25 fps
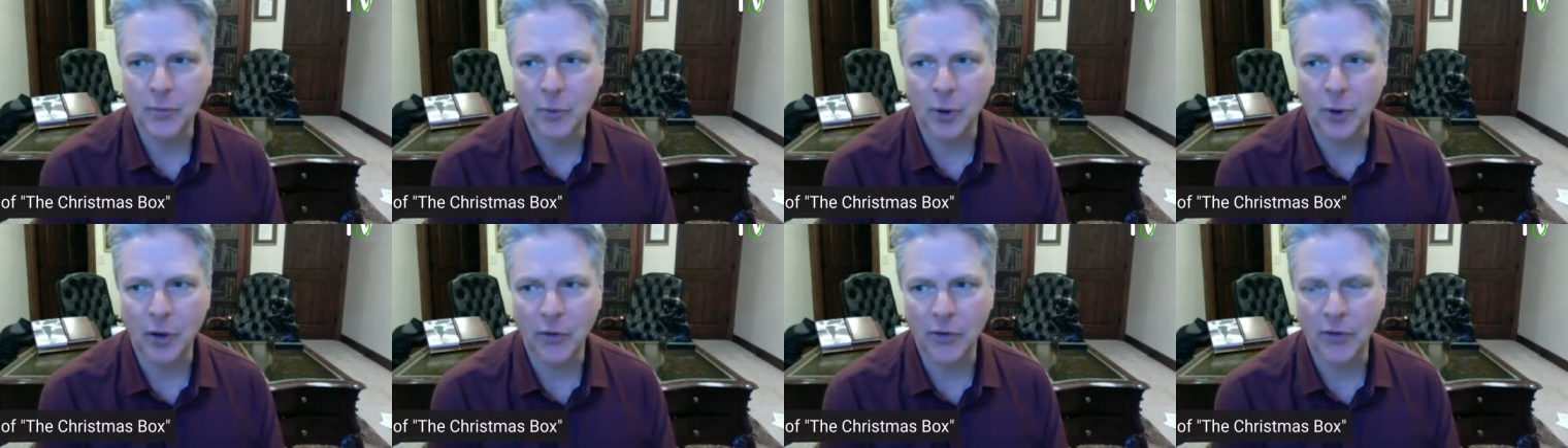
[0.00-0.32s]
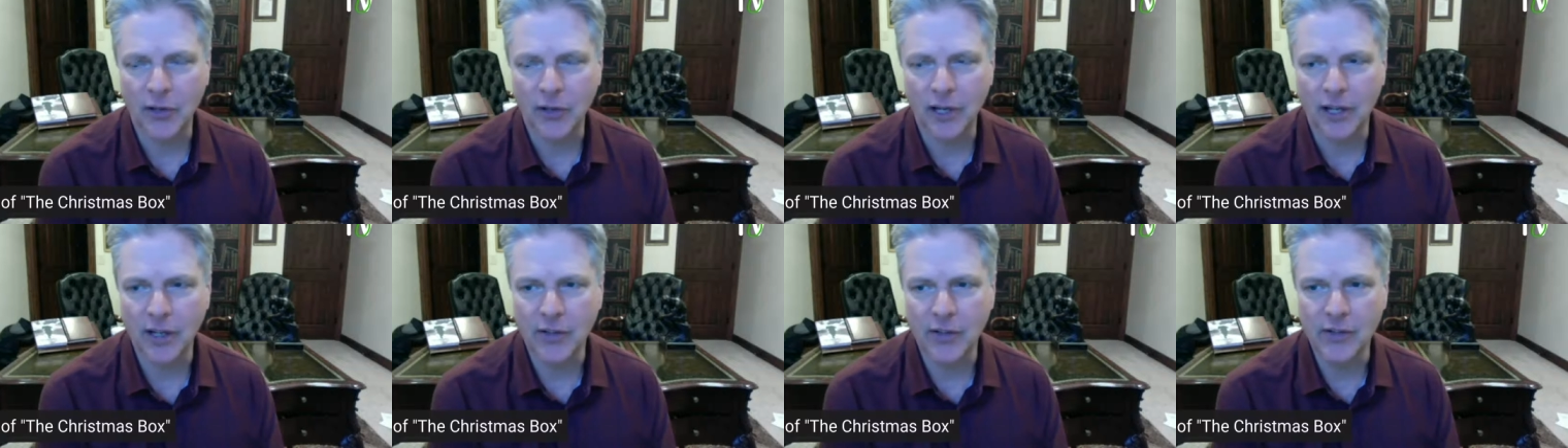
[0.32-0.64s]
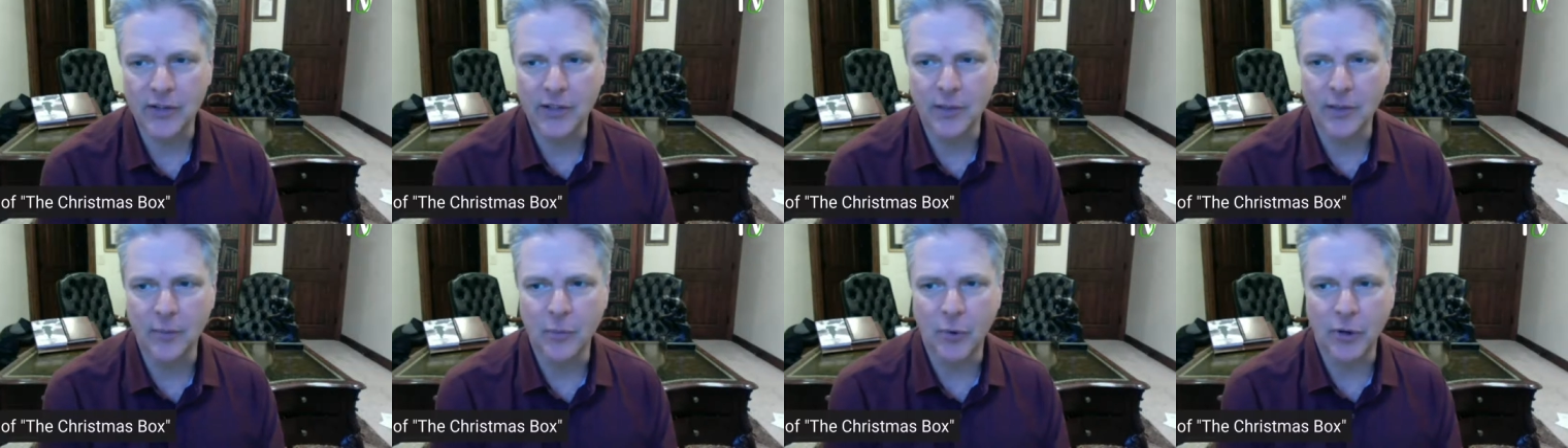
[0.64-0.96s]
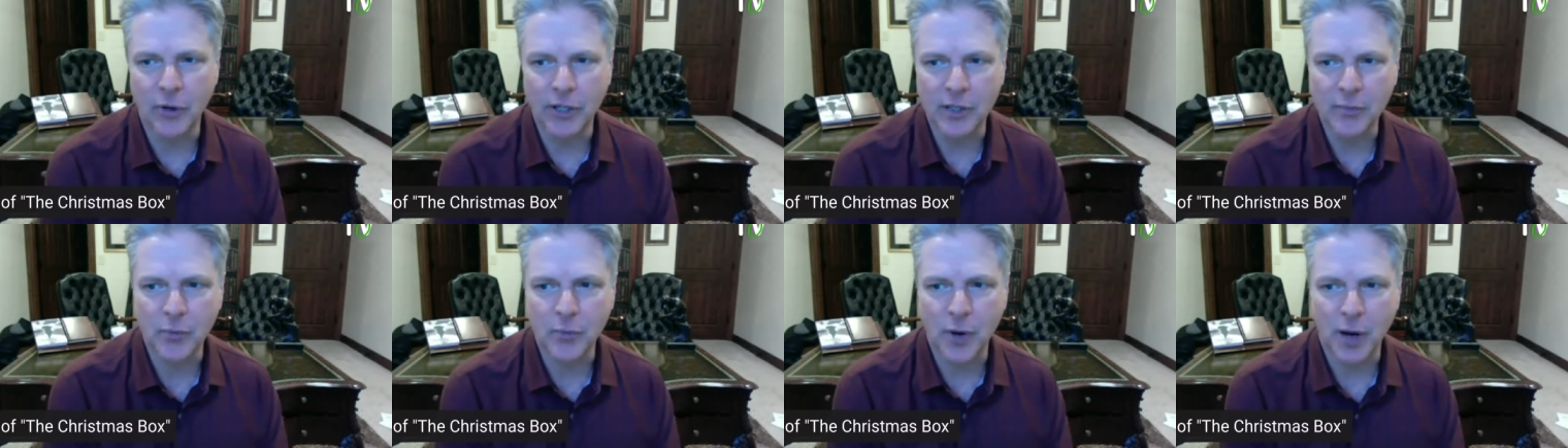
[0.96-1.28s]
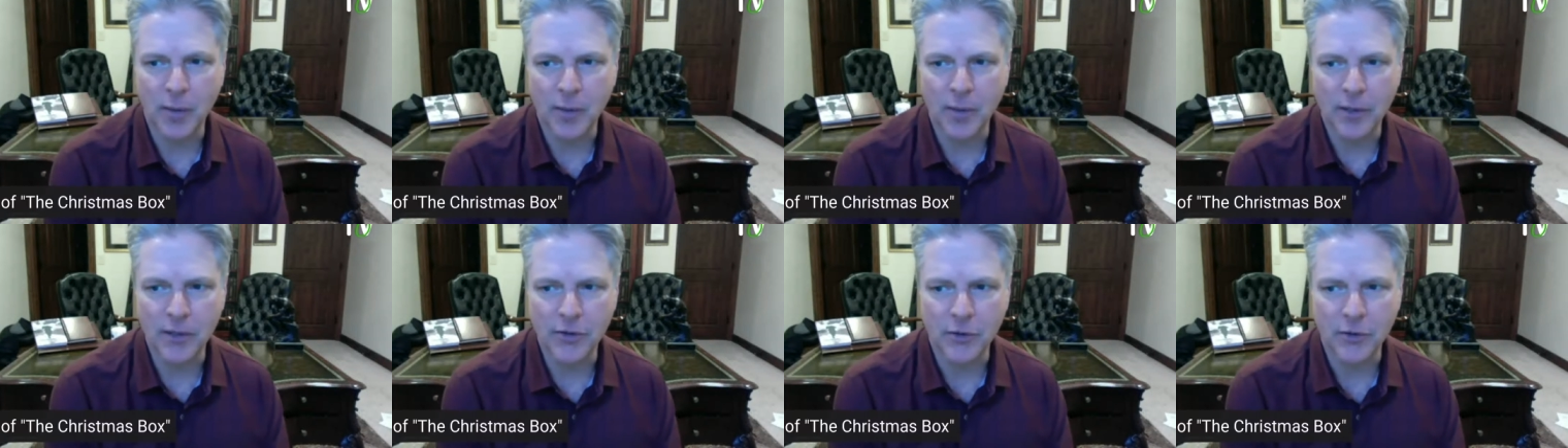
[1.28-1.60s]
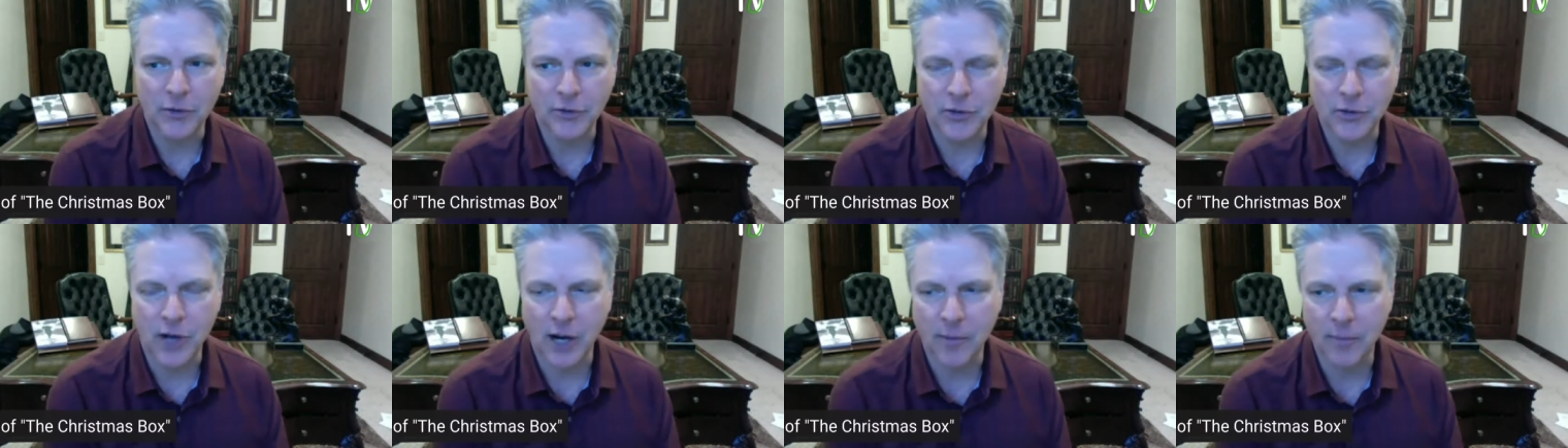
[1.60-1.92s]
presidents. The British Prime
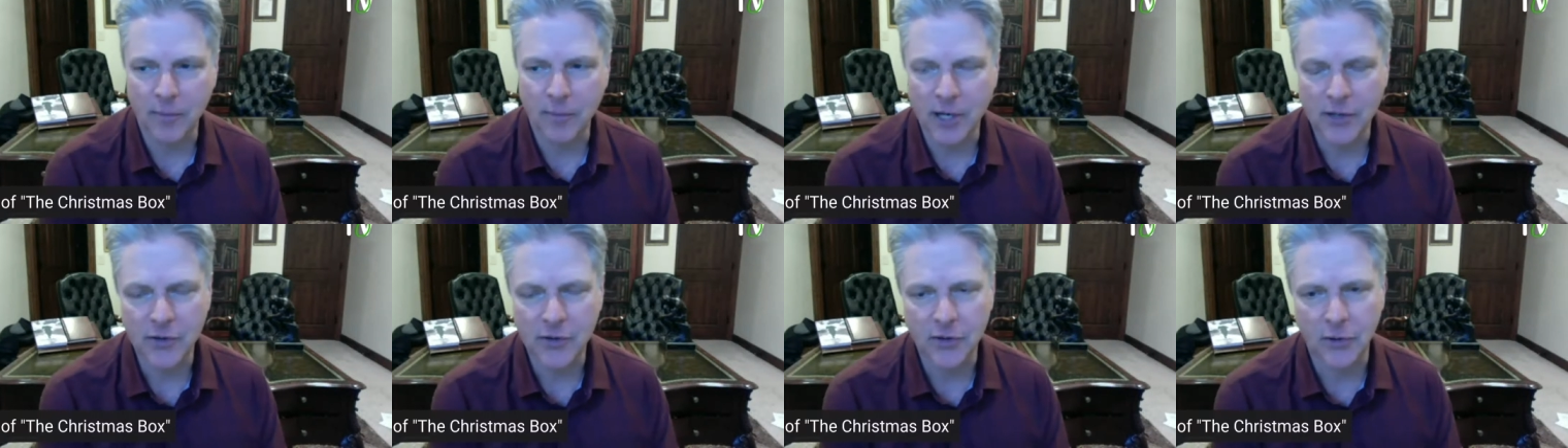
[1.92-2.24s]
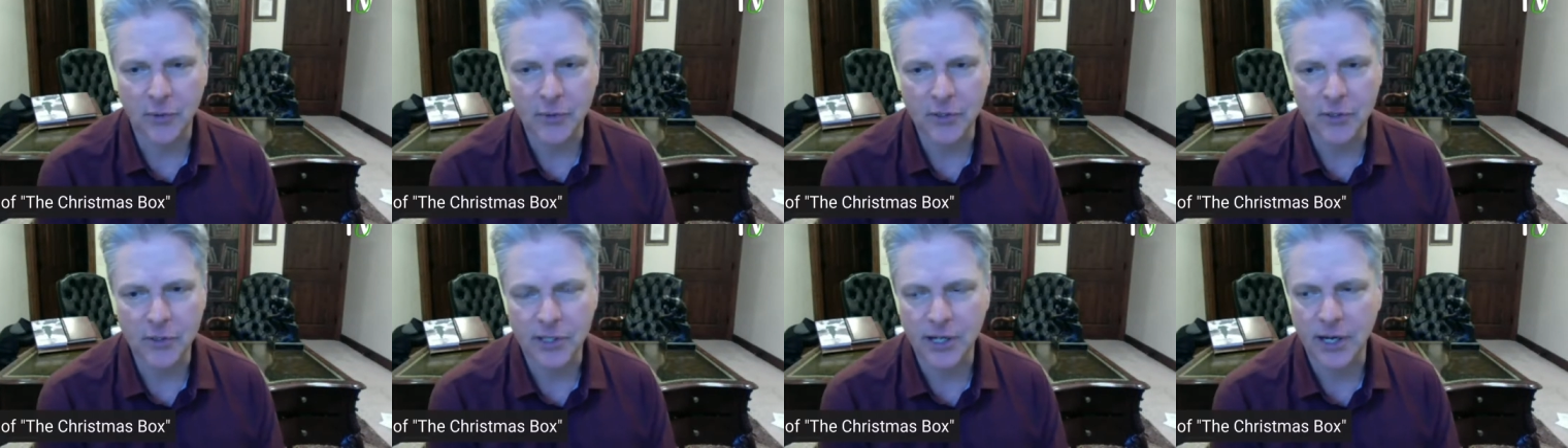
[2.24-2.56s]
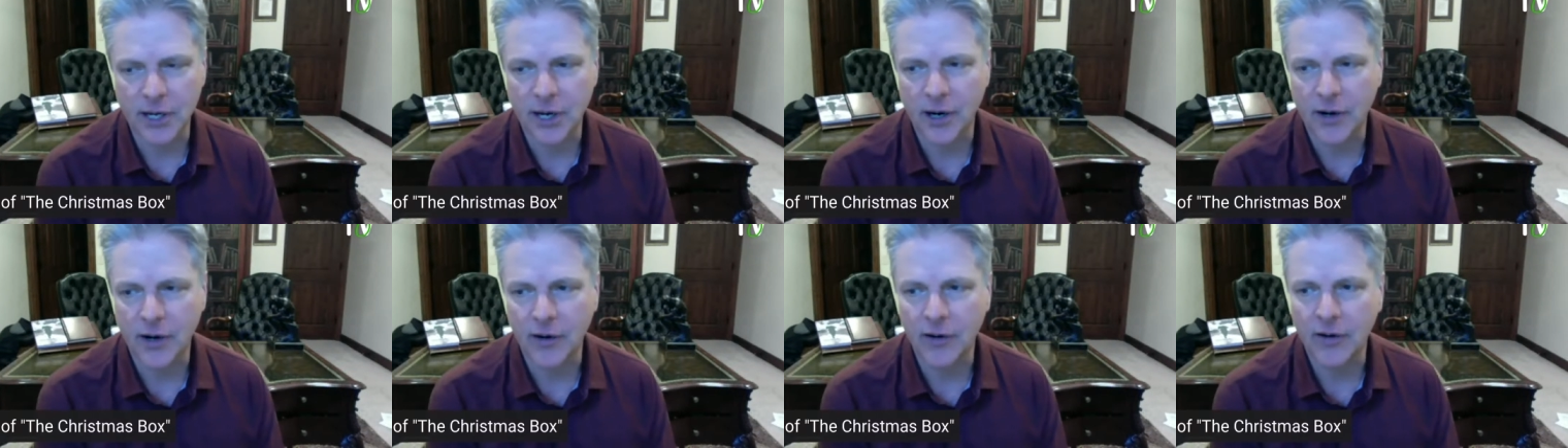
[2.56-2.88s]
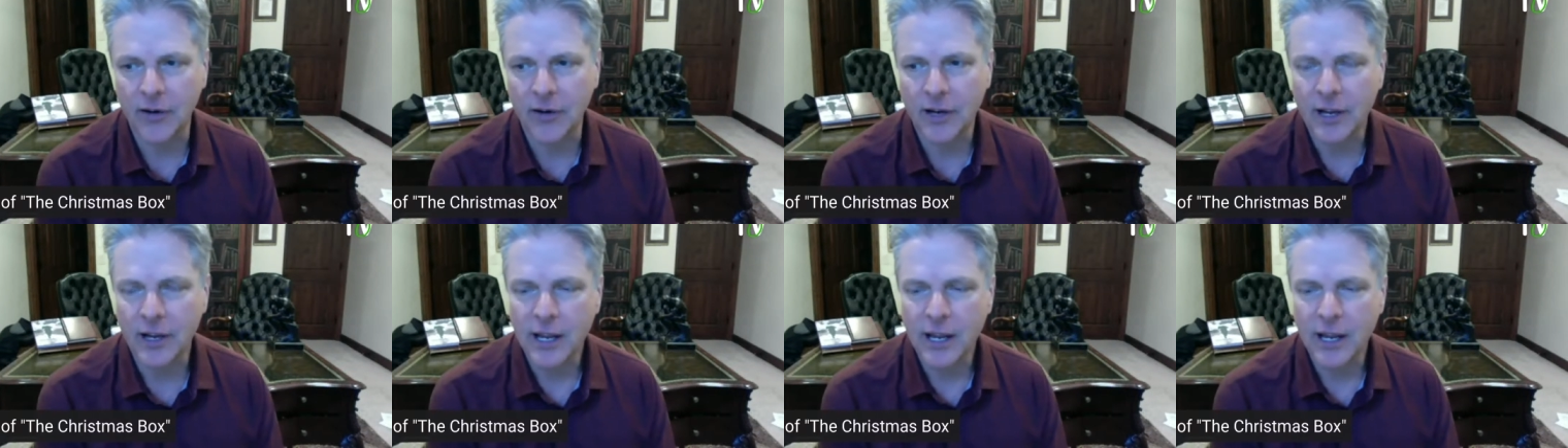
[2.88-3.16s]
Minister John Major was there,